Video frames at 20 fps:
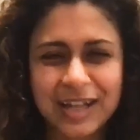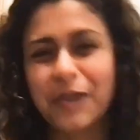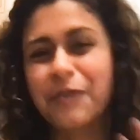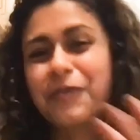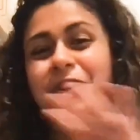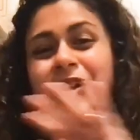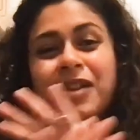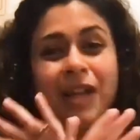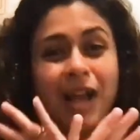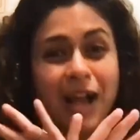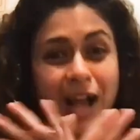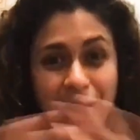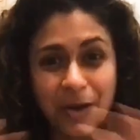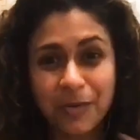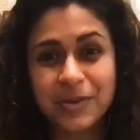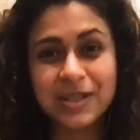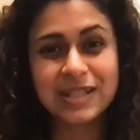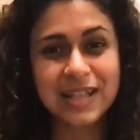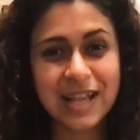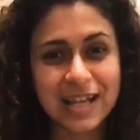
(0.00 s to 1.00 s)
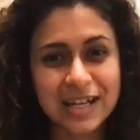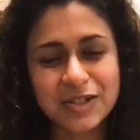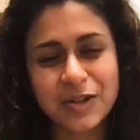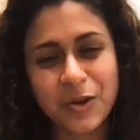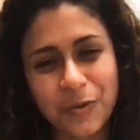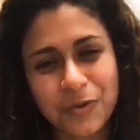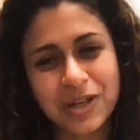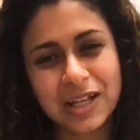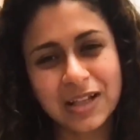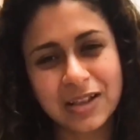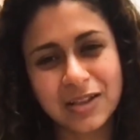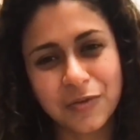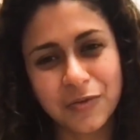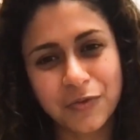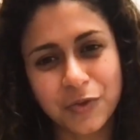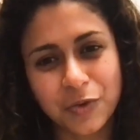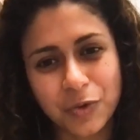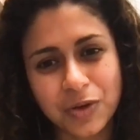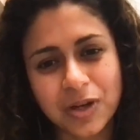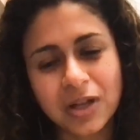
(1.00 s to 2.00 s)
negative, I would say don't
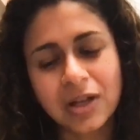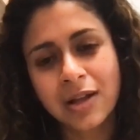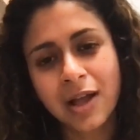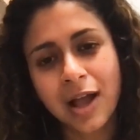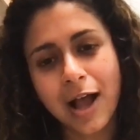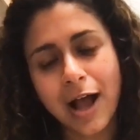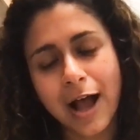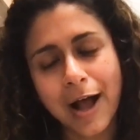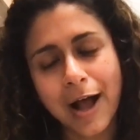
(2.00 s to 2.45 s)
eat the food.